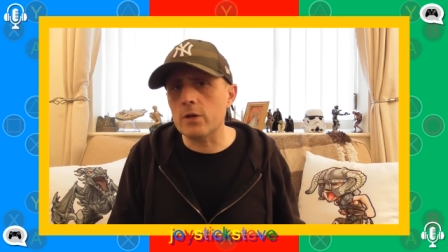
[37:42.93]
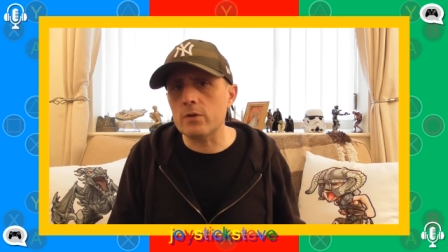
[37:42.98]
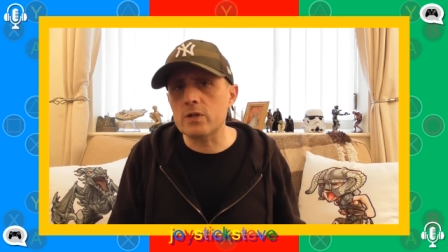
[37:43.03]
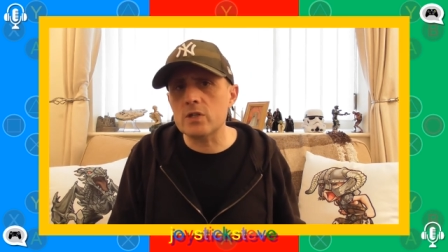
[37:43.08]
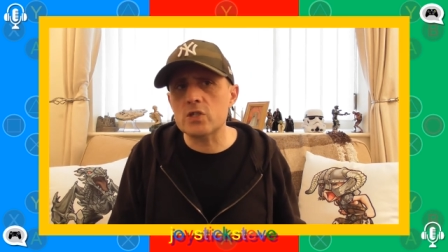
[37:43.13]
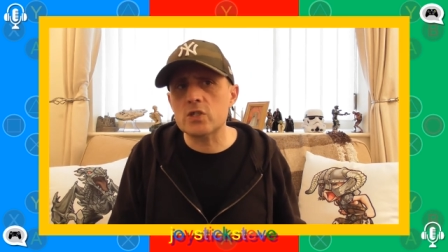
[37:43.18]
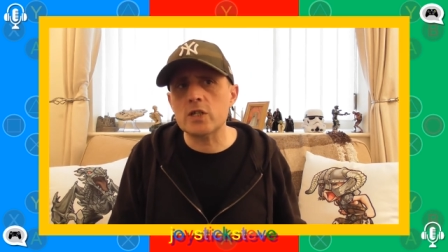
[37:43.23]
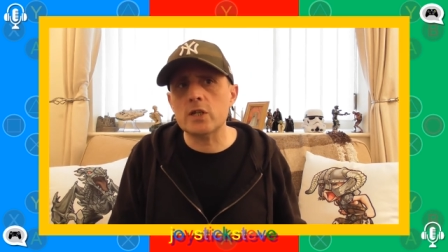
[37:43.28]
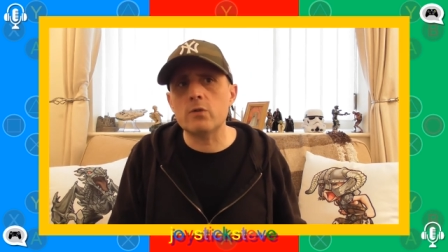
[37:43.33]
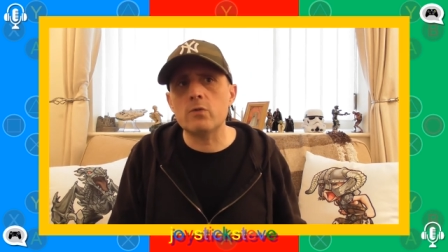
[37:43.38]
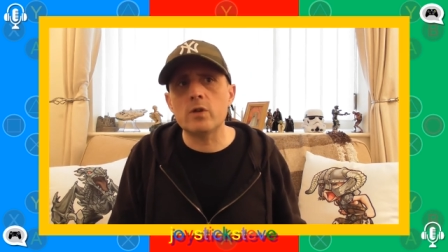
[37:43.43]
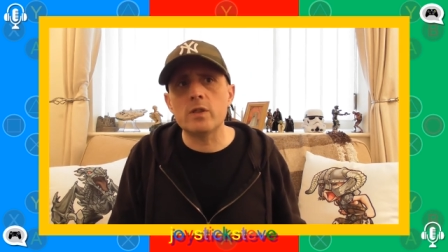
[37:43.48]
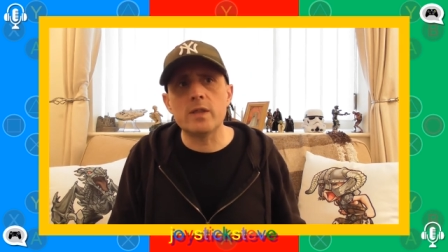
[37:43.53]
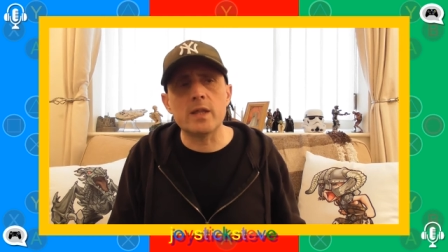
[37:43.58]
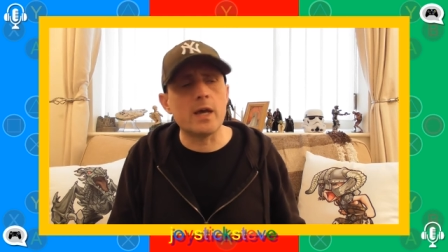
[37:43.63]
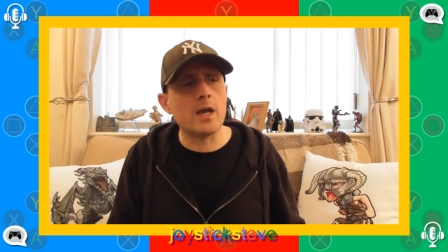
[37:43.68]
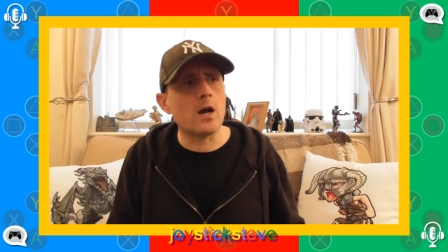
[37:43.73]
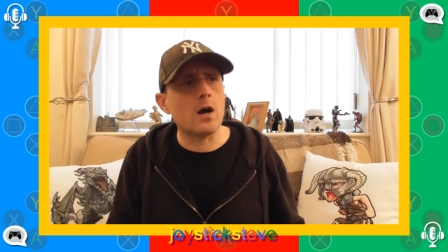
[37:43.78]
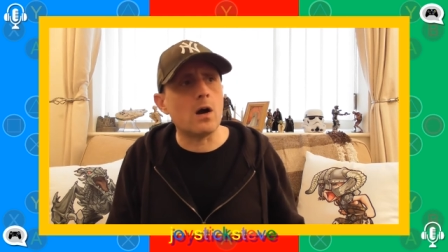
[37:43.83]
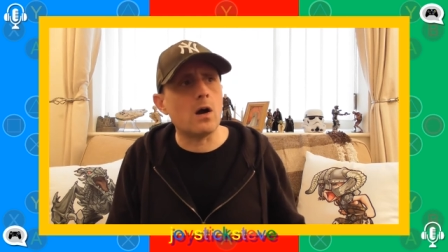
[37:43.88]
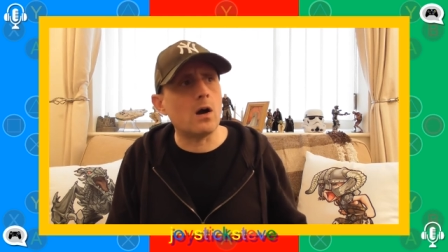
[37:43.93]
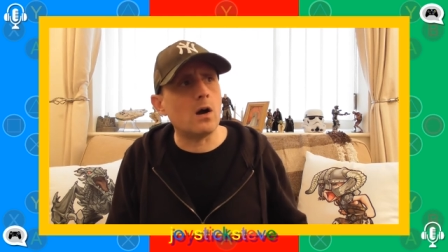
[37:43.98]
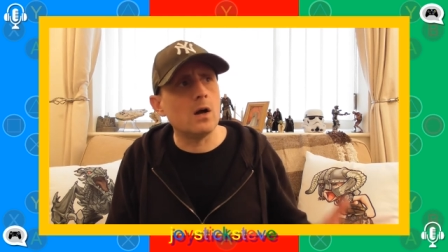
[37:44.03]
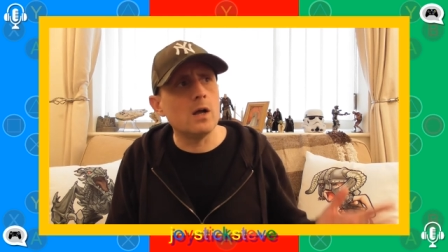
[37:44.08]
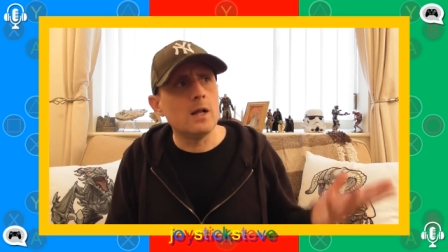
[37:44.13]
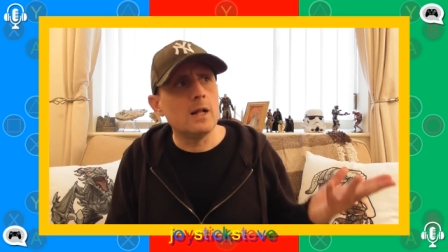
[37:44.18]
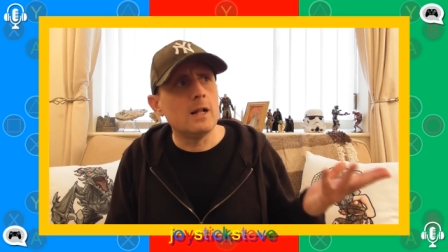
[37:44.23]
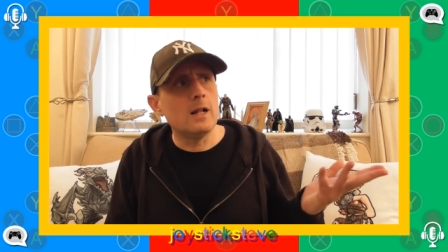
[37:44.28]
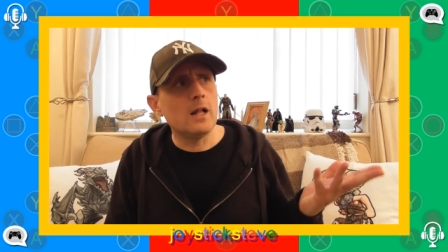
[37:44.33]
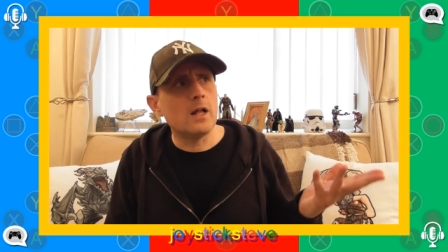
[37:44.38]
You know, considering they
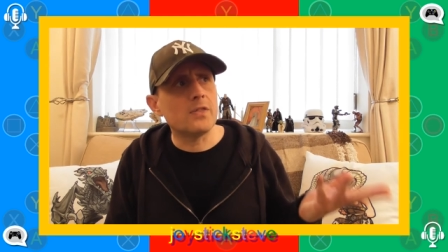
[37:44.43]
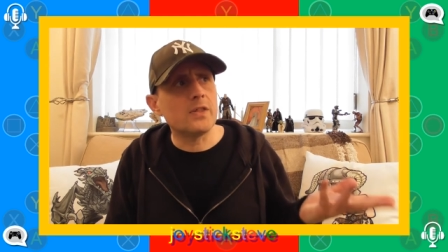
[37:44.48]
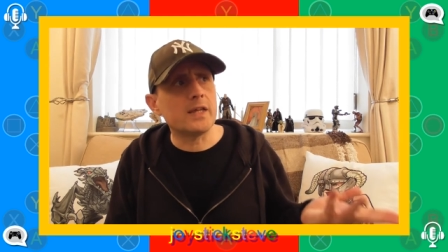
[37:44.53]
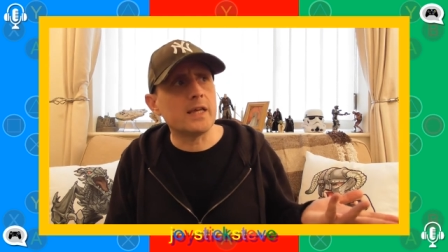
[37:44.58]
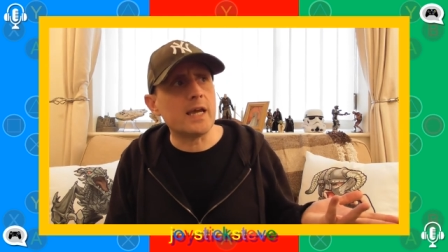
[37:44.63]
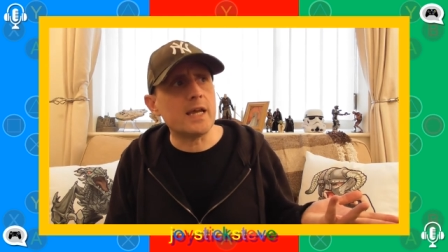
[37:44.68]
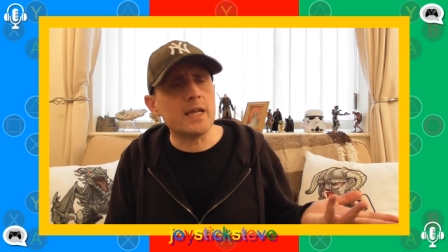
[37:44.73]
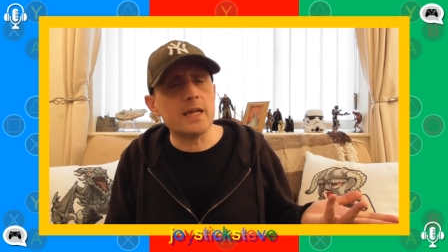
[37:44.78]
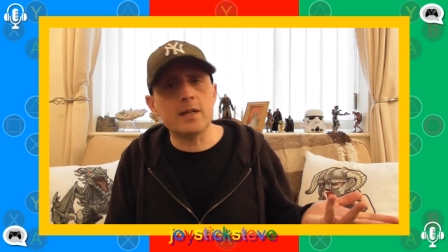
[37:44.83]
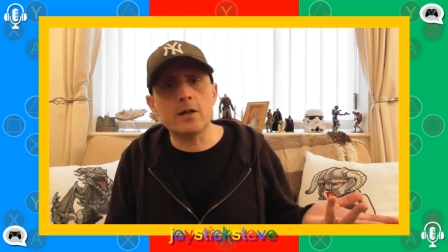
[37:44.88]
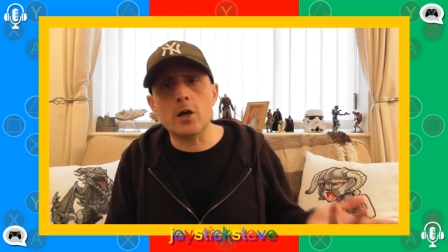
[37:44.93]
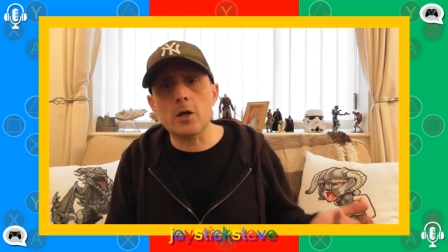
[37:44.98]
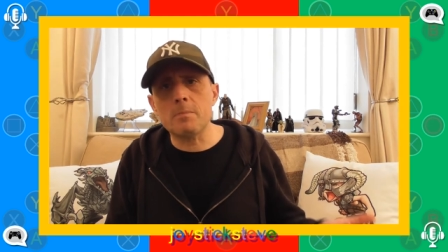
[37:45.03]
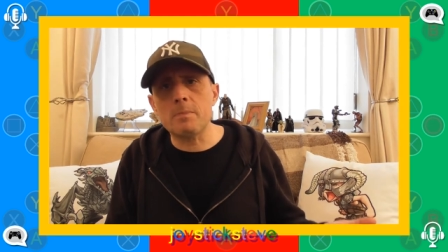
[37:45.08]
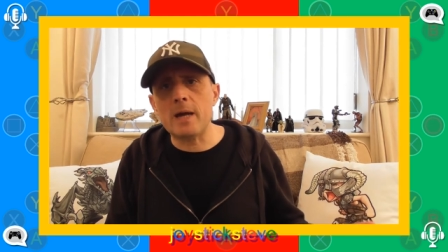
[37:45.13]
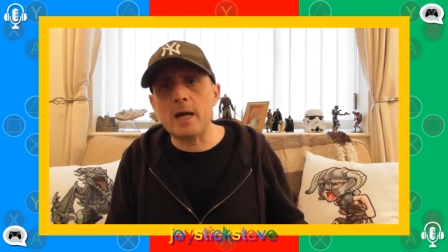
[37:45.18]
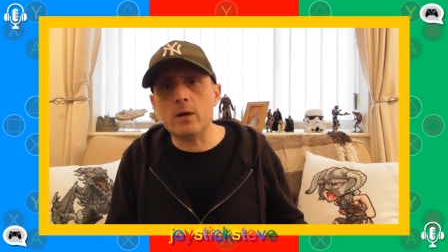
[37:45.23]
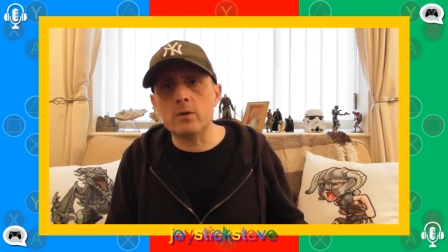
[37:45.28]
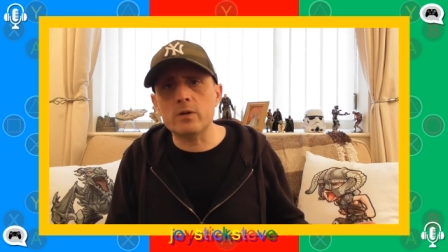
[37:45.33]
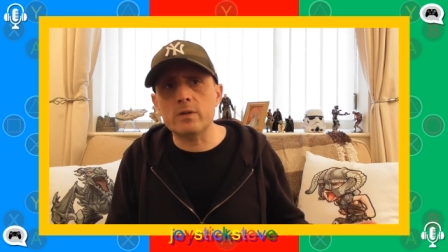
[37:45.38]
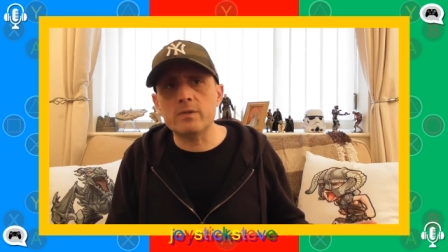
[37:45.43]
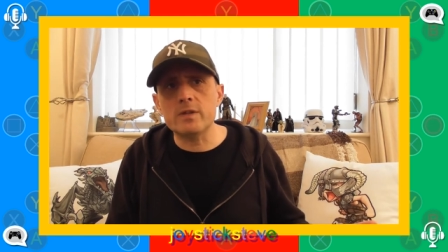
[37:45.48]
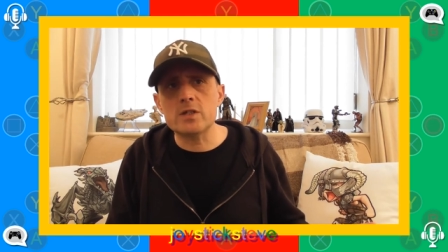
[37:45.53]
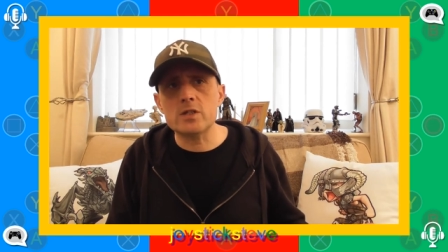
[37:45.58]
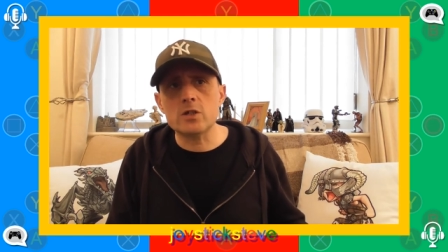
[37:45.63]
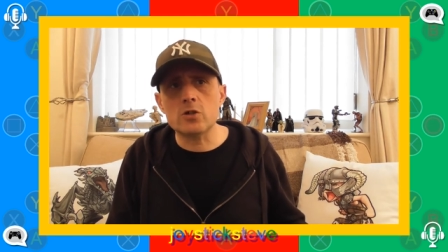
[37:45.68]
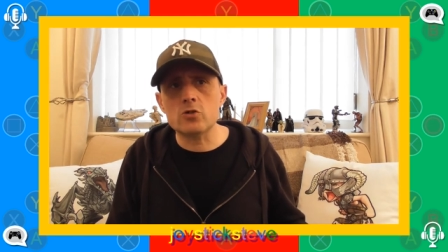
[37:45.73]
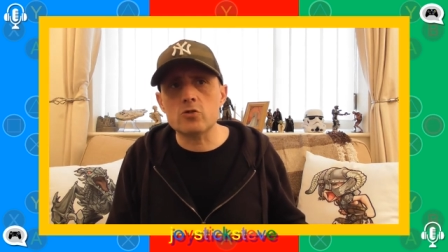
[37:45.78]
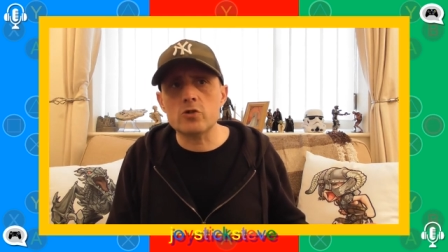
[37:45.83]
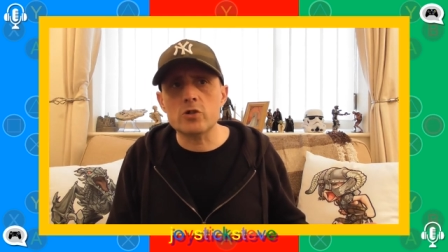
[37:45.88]
are, I think eighty nine pound in
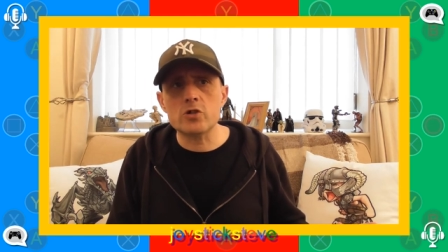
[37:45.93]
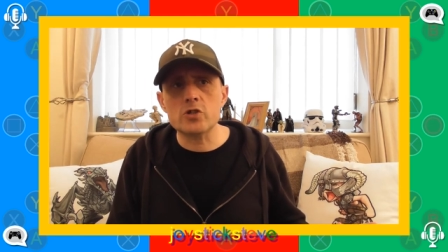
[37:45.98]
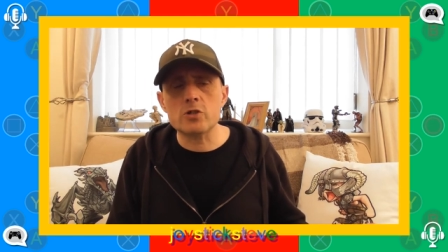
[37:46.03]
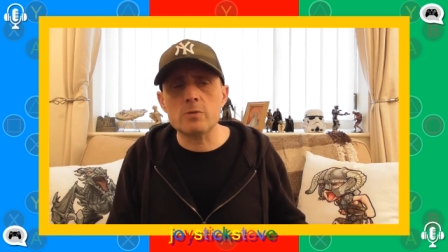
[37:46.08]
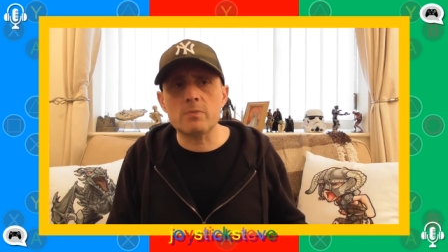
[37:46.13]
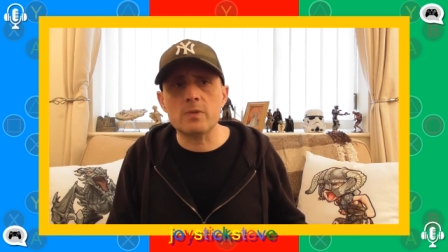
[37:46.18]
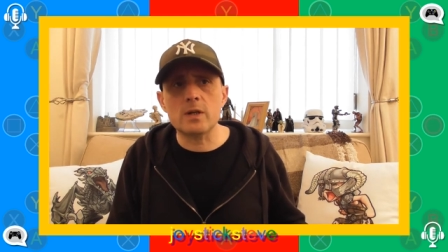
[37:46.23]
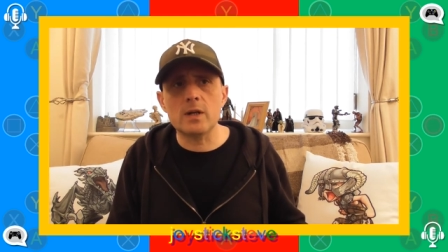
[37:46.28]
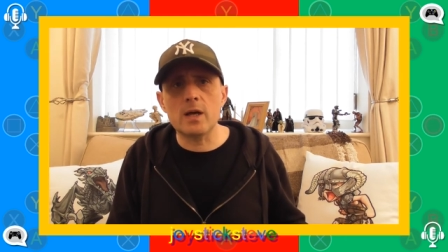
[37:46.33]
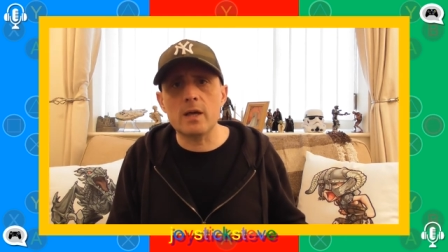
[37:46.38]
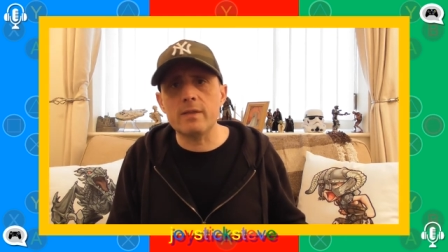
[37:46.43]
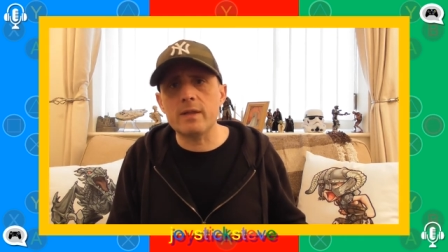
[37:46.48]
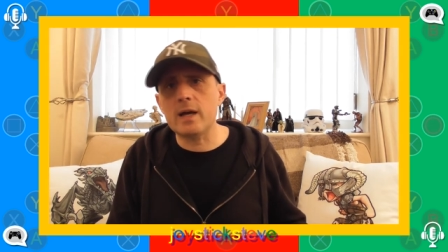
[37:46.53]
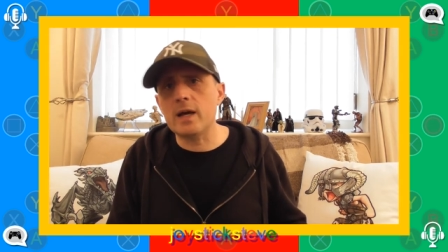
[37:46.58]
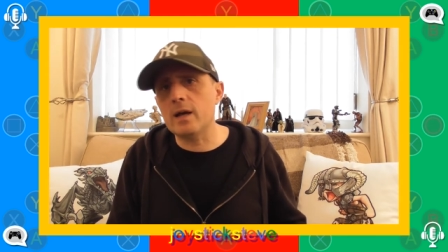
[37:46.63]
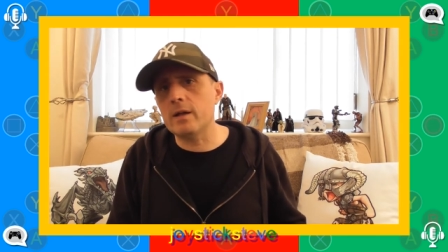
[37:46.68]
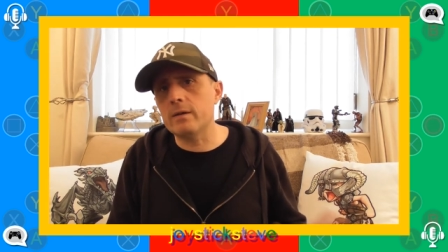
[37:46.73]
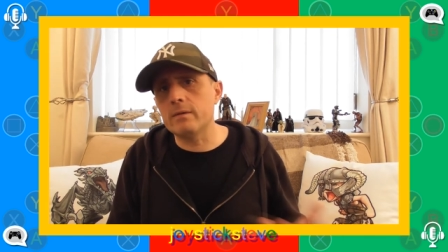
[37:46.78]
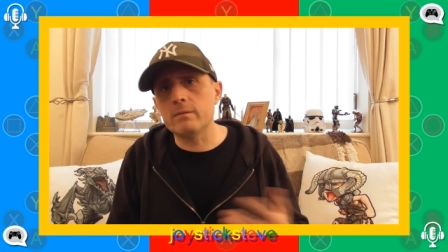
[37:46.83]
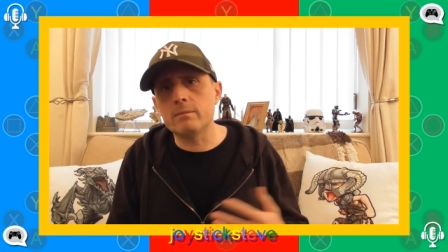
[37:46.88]
this country or something like that,